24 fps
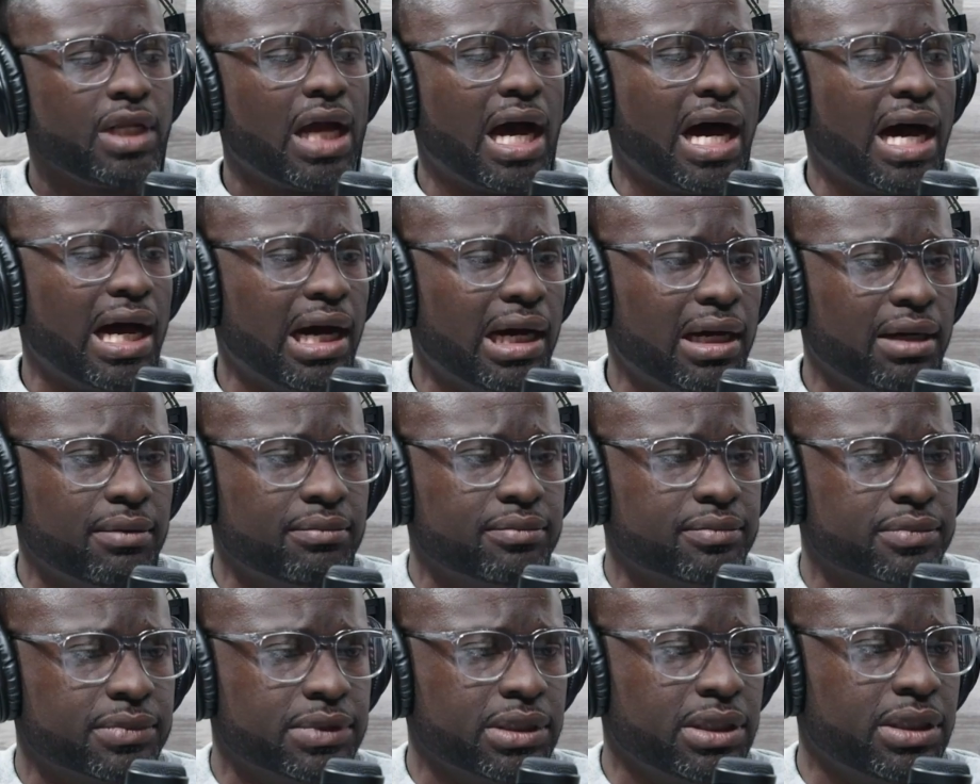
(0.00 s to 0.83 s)

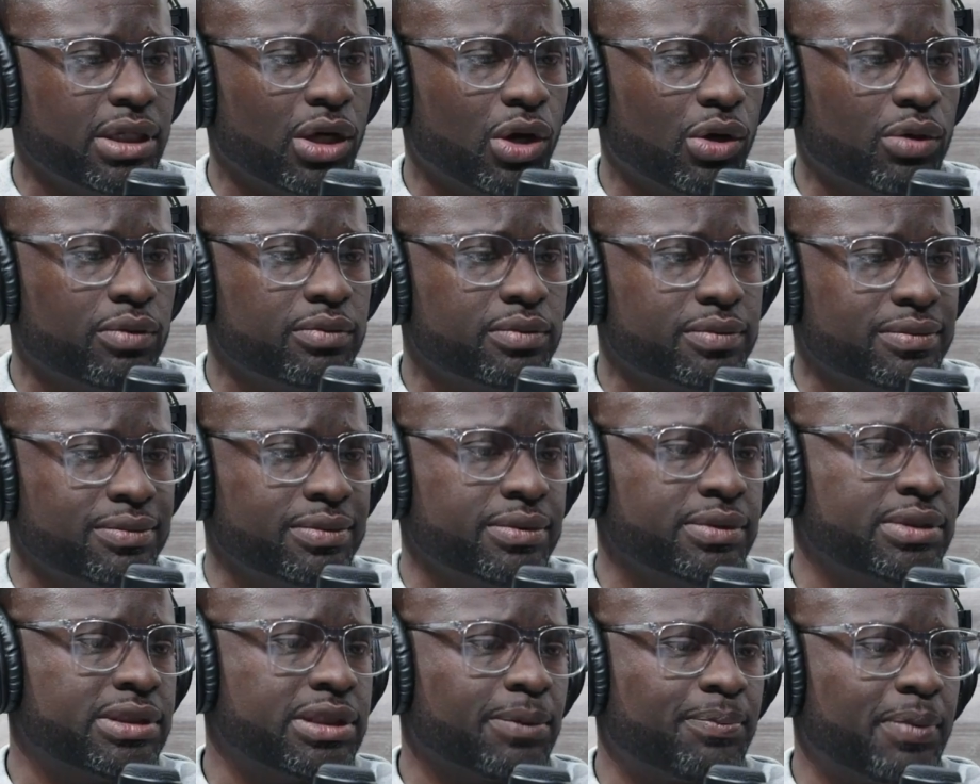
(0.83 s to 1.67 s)

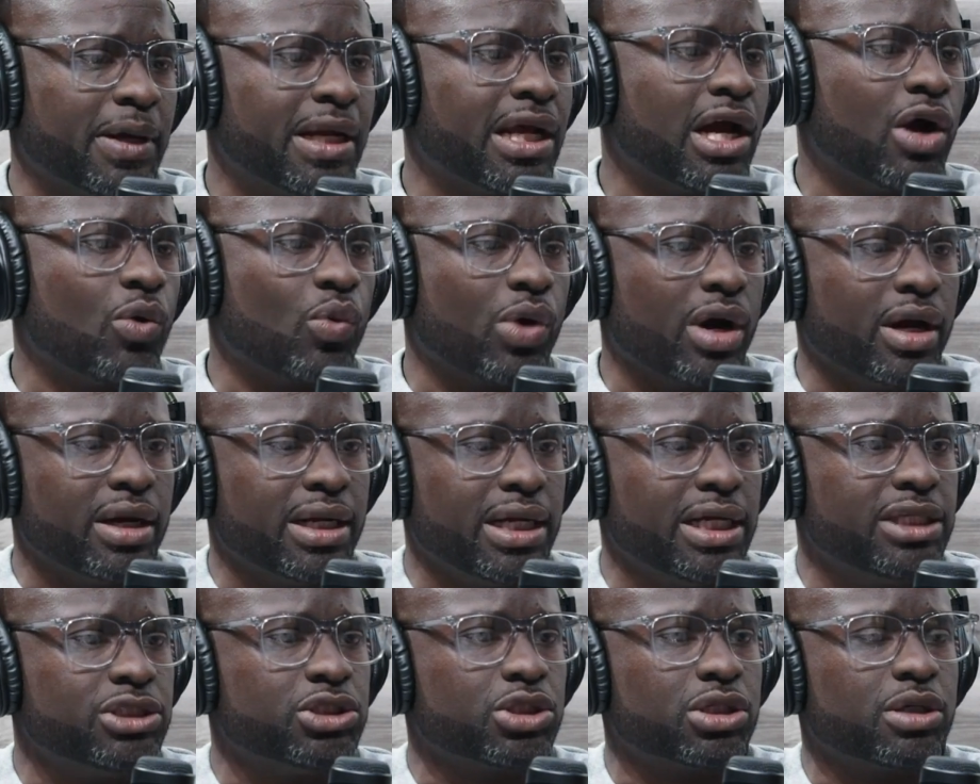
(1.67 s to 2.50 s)
Depending on where it
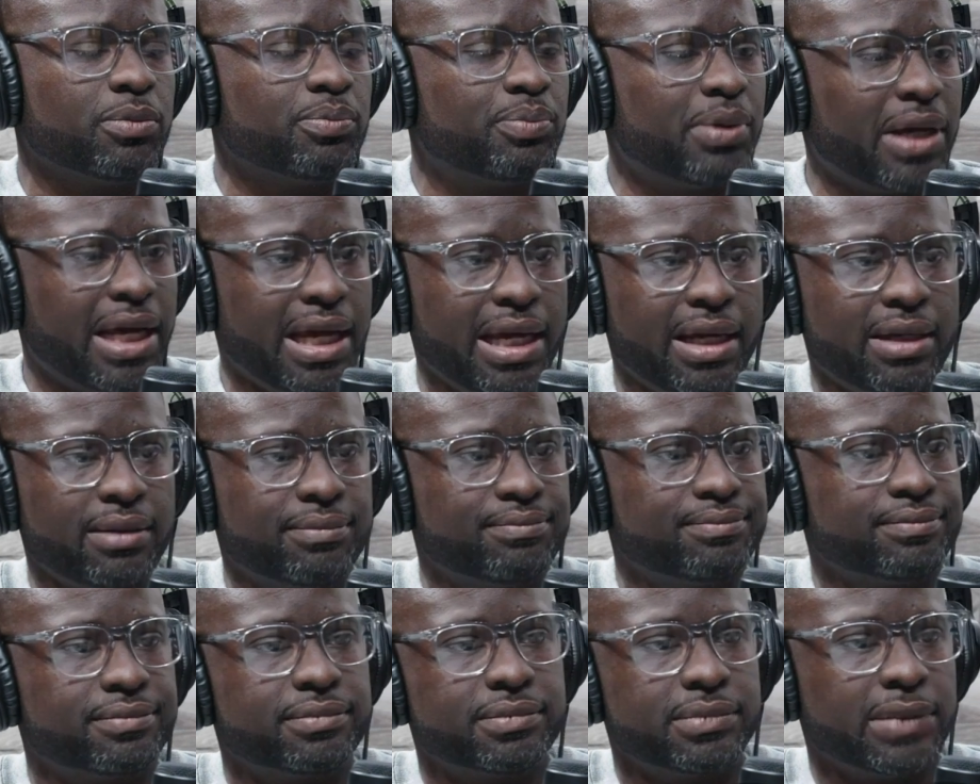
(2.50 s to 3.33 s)
is, you can pay
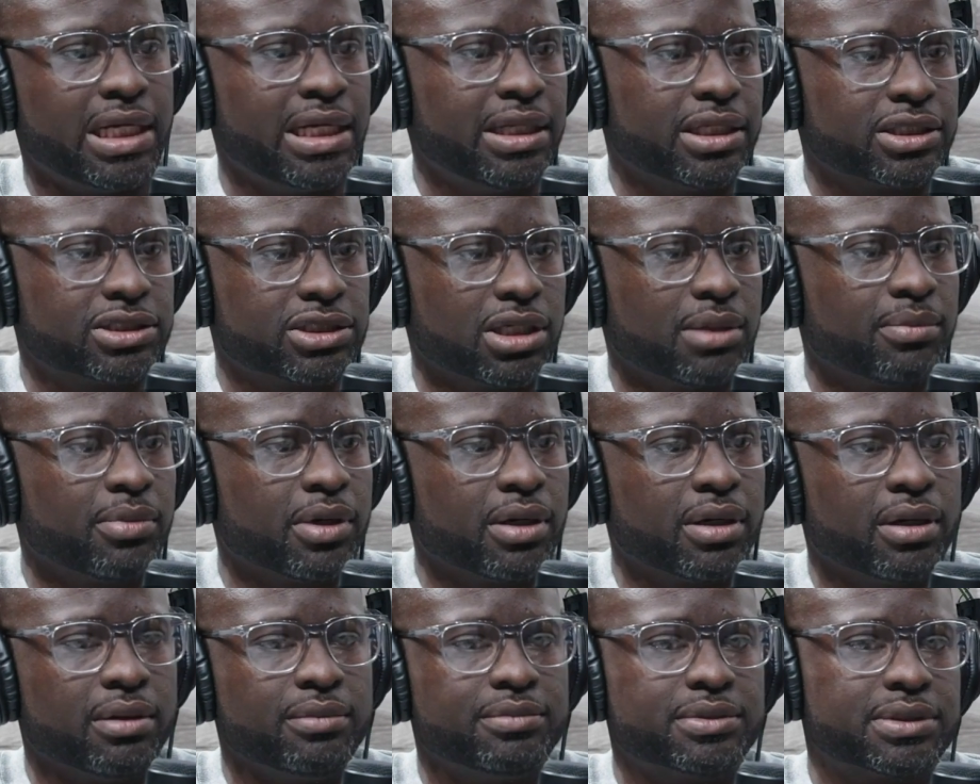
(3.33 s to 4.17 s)
in the
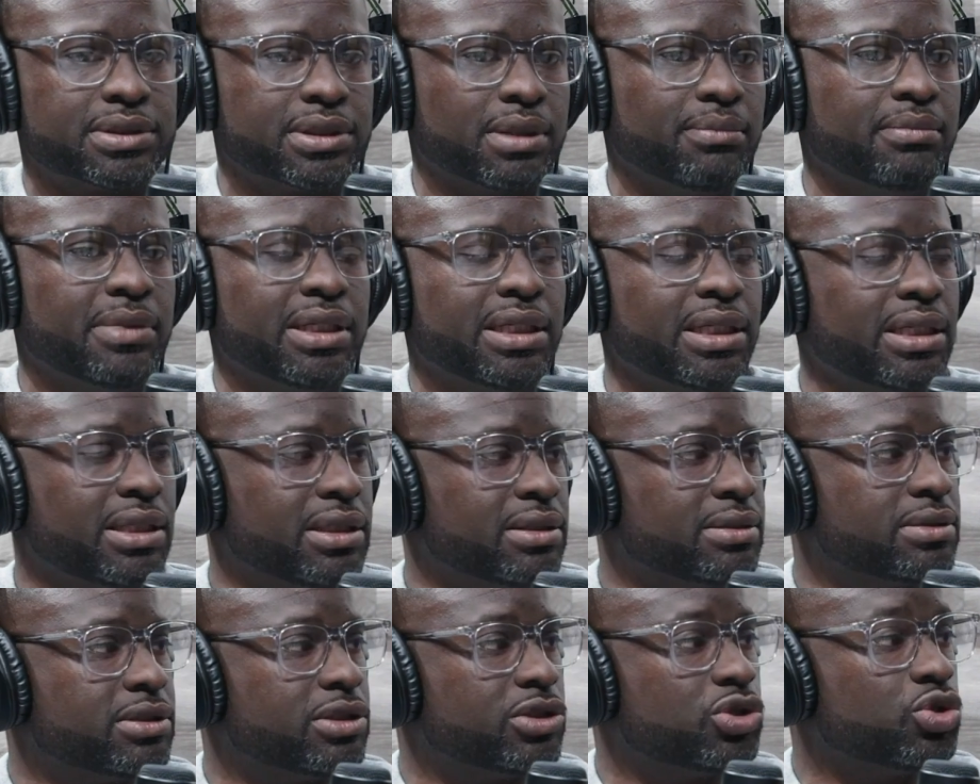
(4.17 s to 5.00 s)
suburbs $1
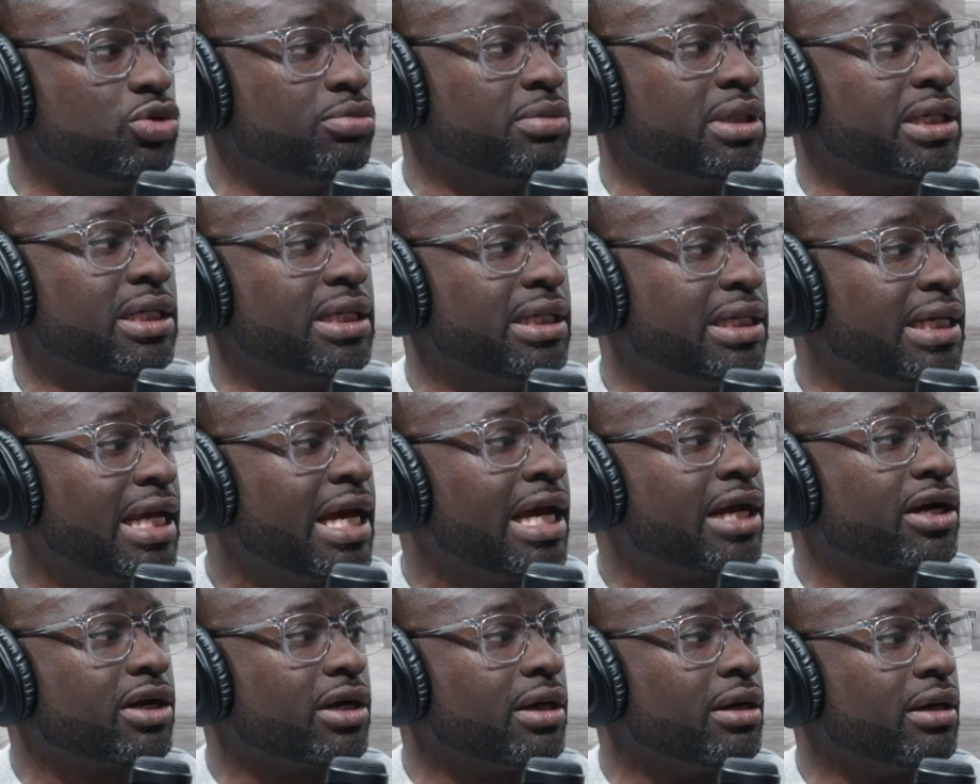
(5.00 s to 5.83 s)
million to $2 million an
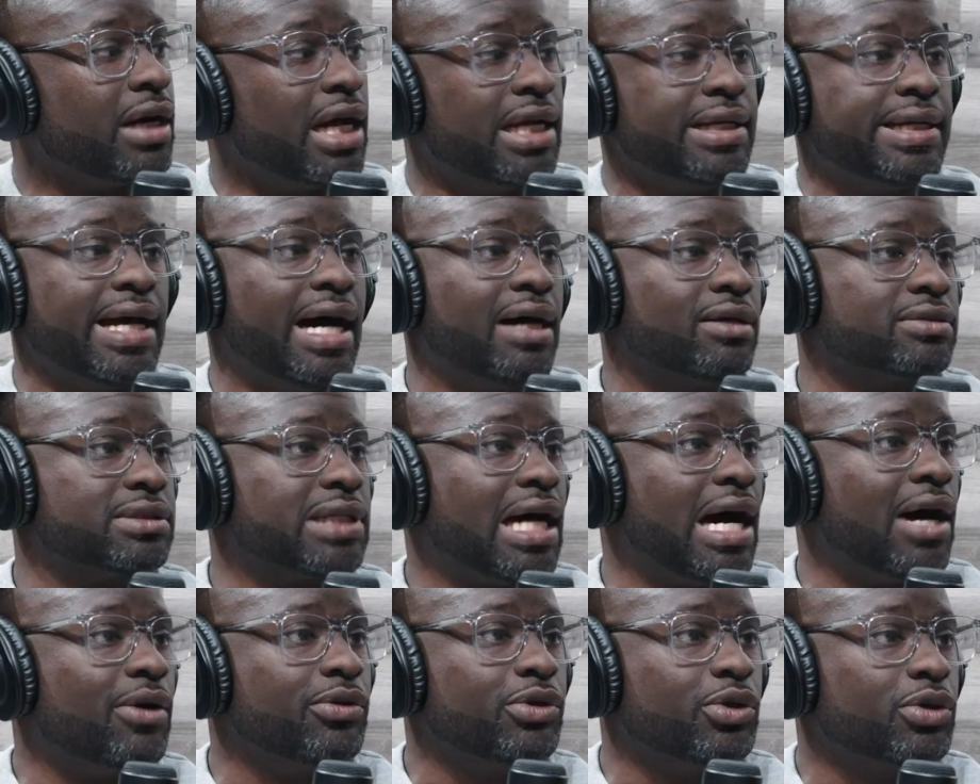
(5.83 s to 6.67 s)
acre, and
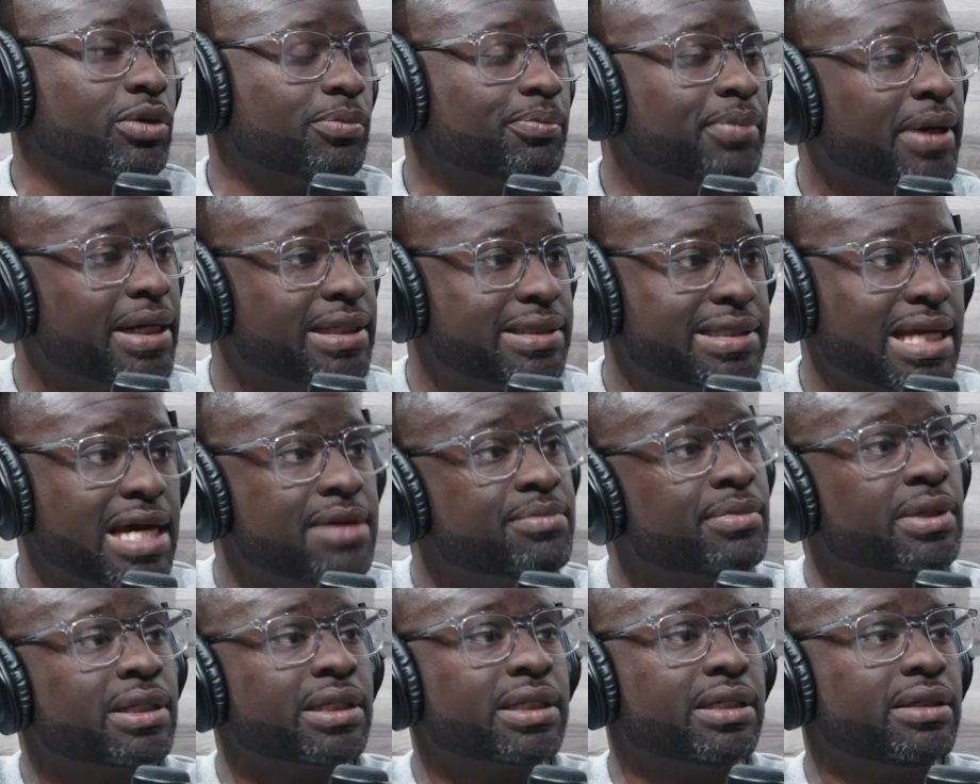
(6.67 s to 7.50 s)
downtown you can pay
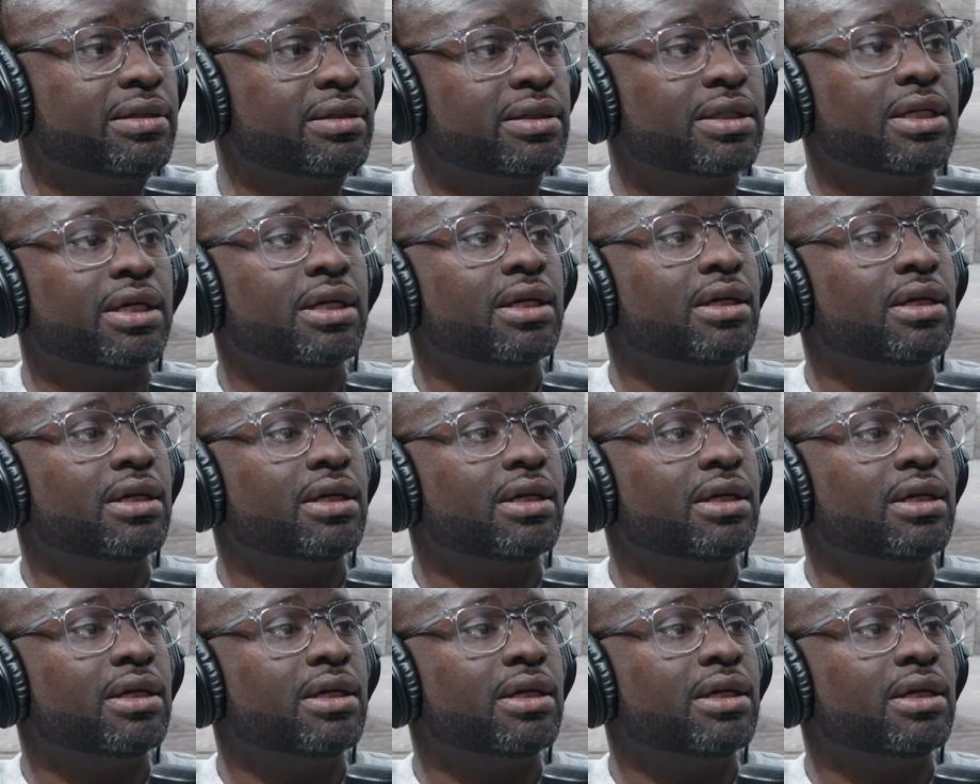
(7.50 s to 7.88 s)
$10 million.